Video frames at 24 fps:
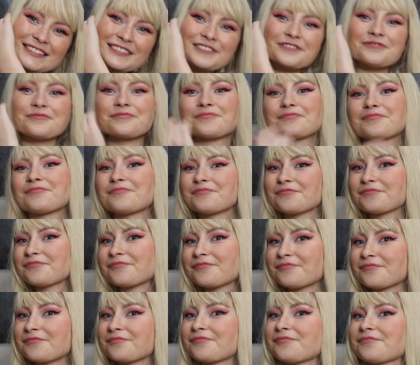
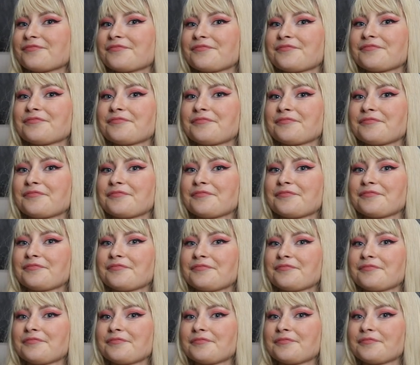
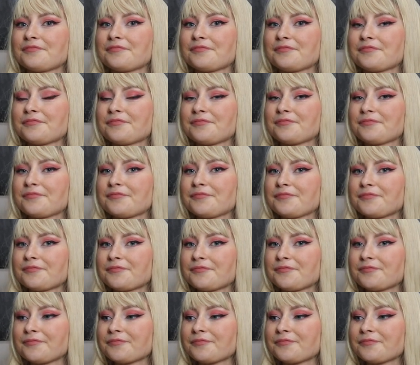The person shown says nothing.